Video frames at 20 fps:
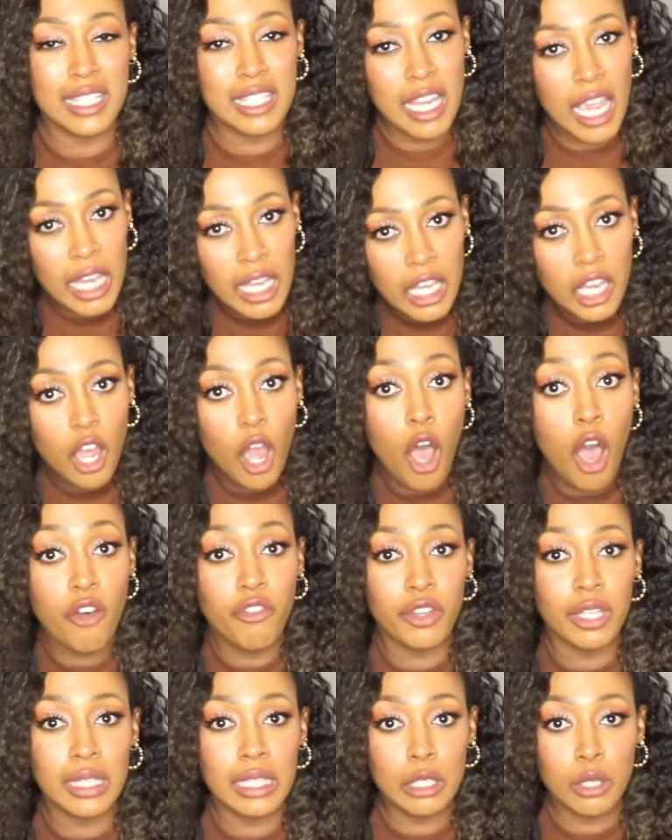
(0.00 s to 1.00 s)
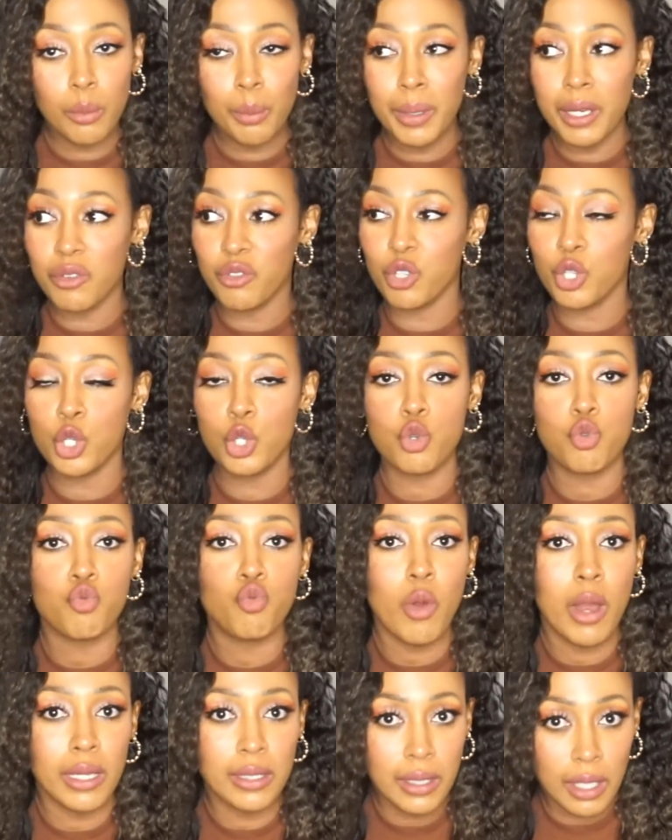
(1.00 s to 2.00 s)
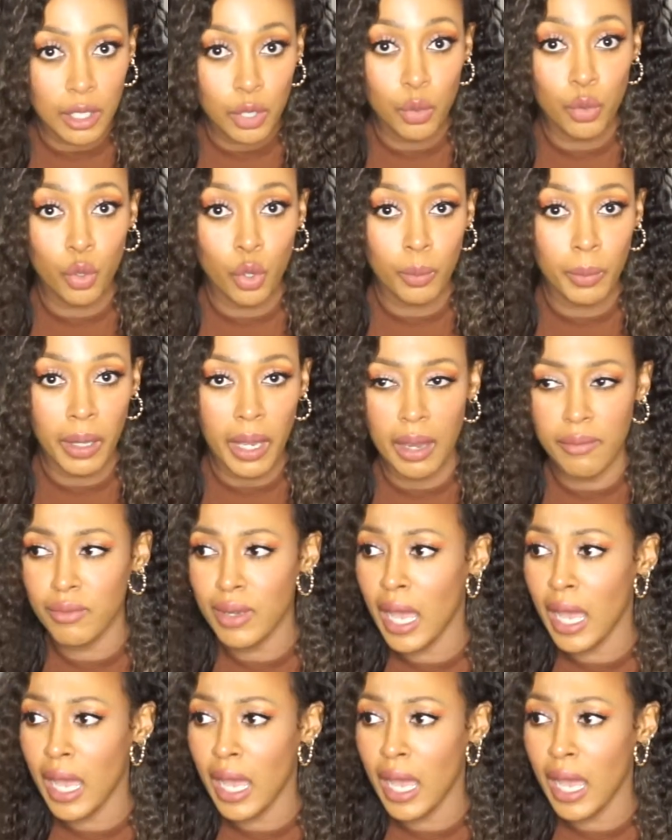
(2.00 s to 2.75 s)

taking off a little bit of stress that you would normally have.